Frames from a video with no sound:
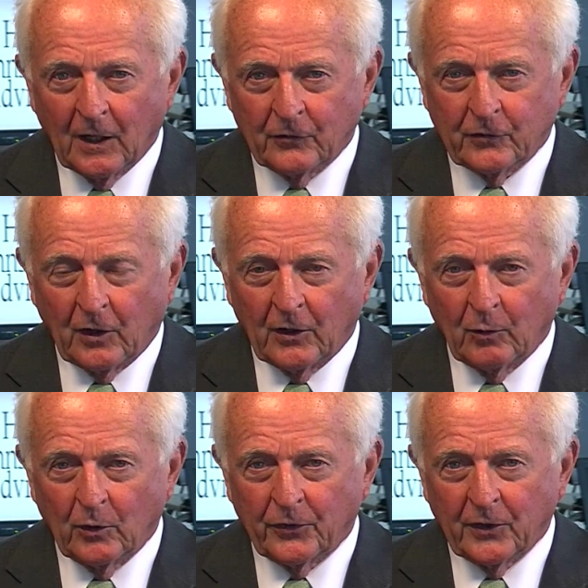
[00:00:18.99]

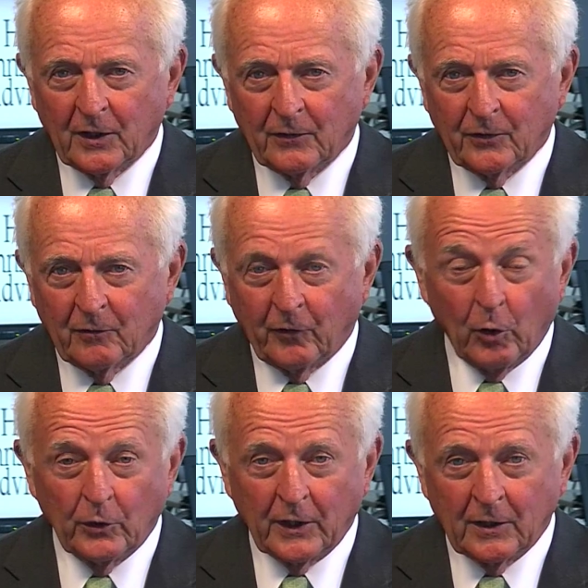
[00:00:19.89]
starting with the
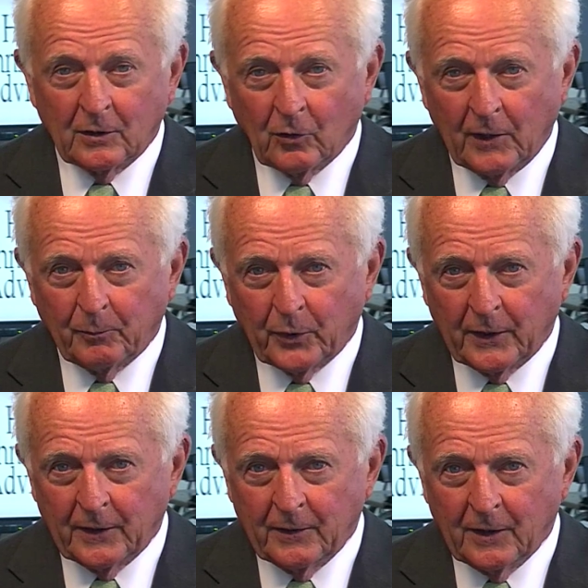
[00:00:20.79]
vote in Great
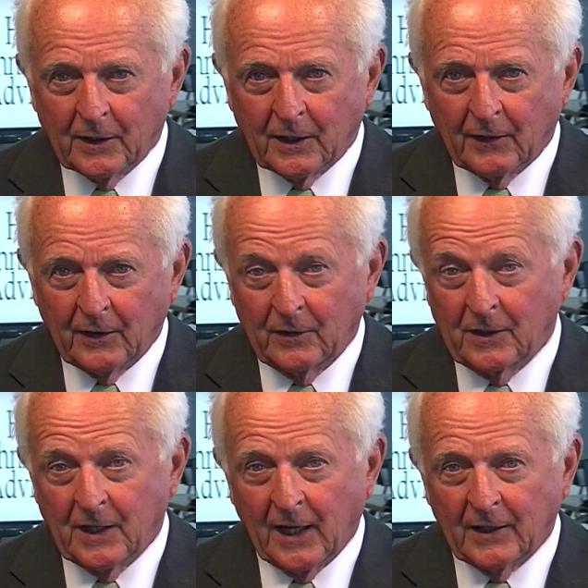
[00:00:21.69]
Britain, in the
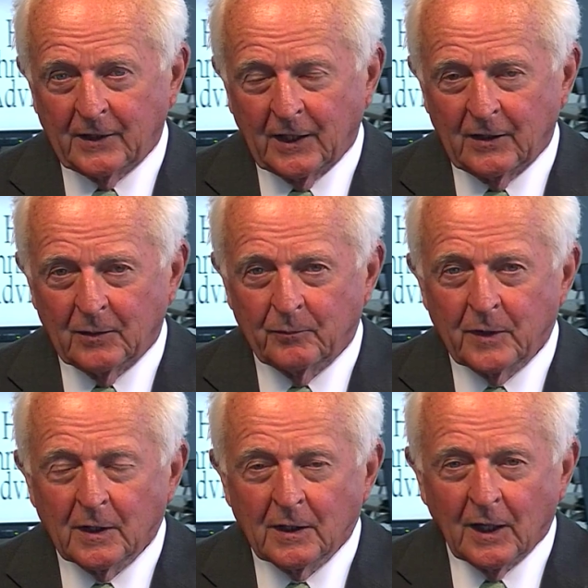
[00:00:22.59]
United Kingdom,
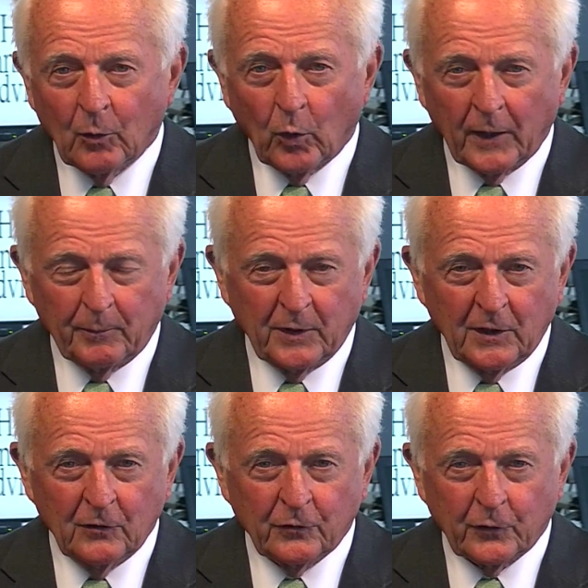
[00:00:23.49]
and what it
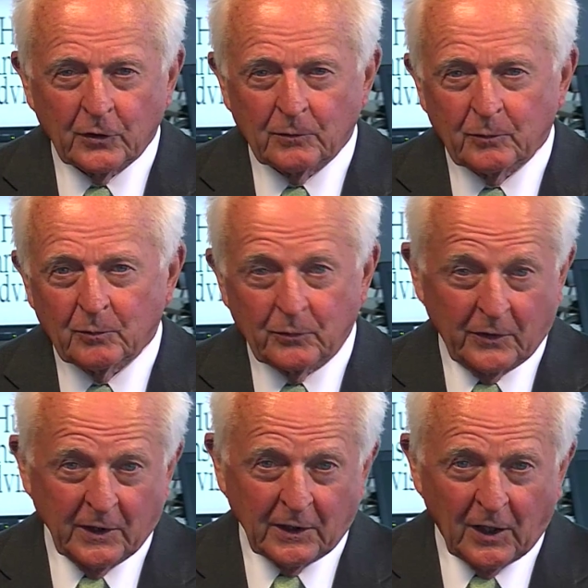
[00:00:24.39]
means for
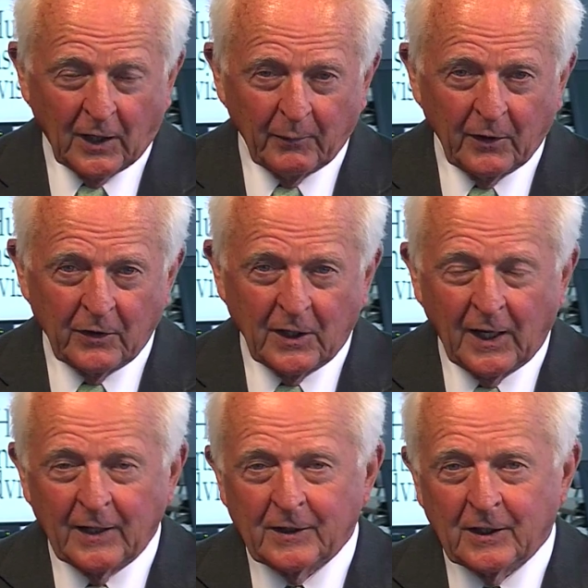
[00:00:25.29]
the economy of the
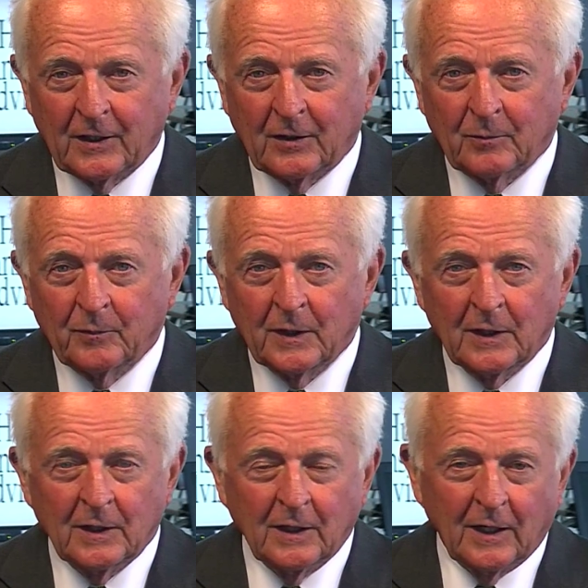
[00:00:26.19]
United Kingdom.
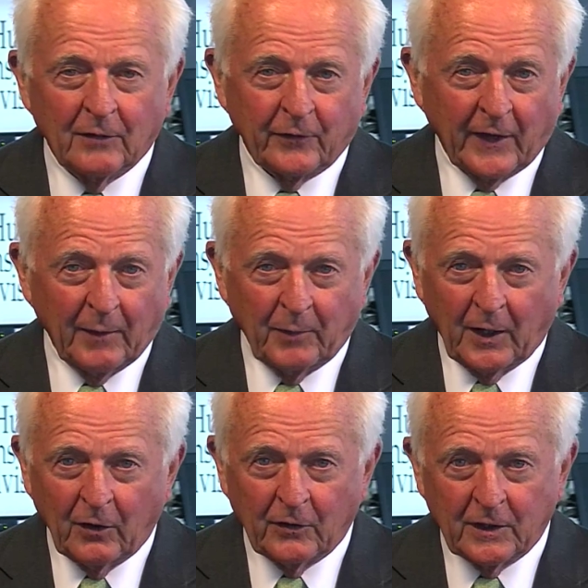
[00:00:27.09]
For that
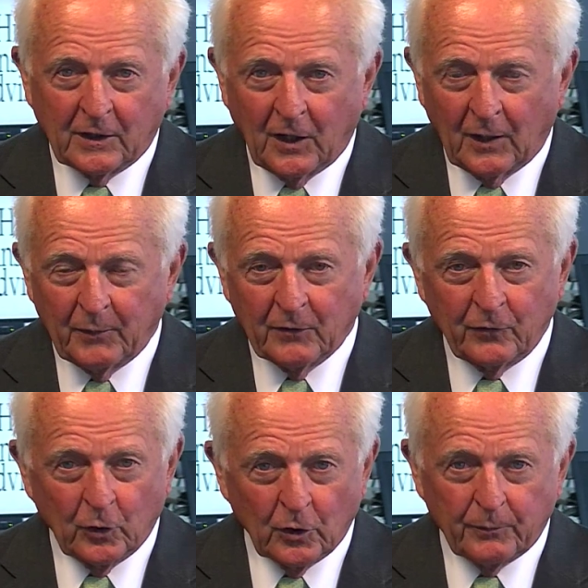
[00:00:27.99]
matter, the economy of
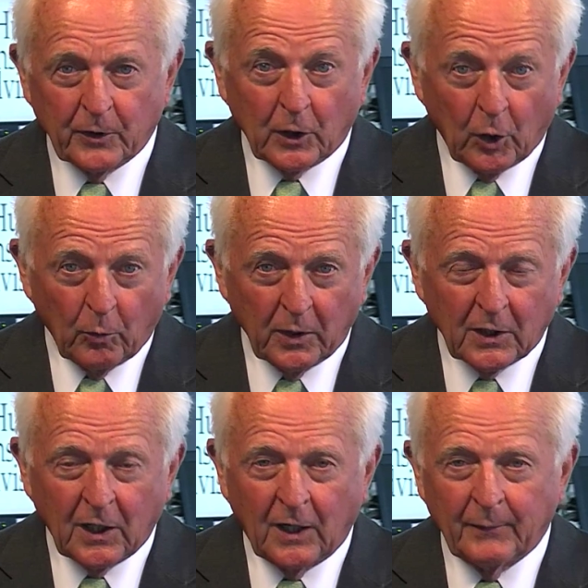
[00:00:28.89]
Europe, the global
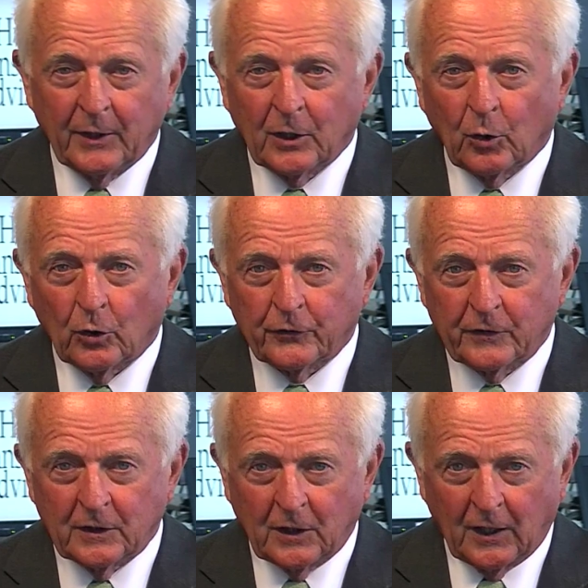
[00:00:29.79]
economy, and of course
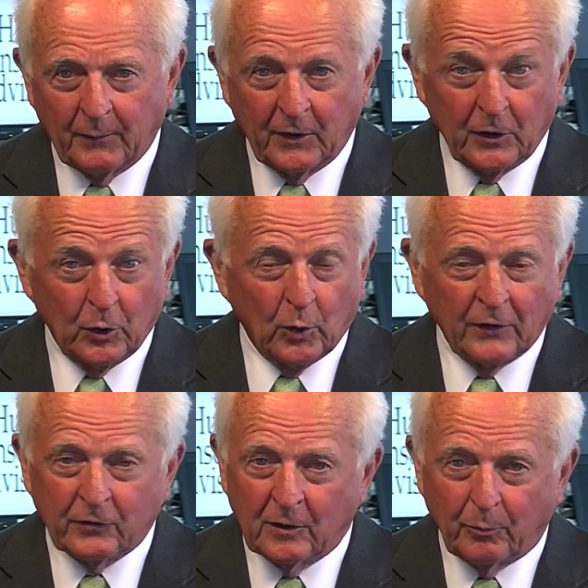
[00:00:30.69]
the economy of the
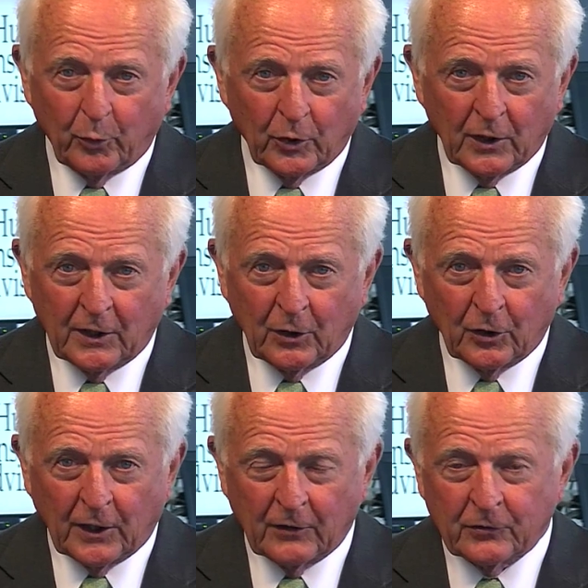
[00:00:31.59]
U.S., and importantly
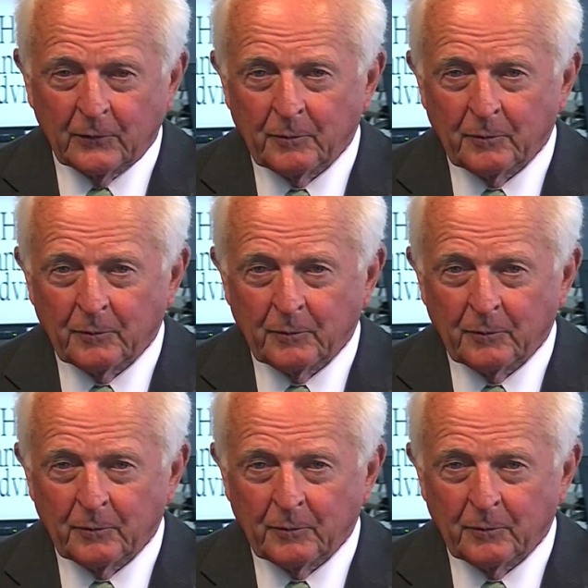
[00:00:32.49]
earnings.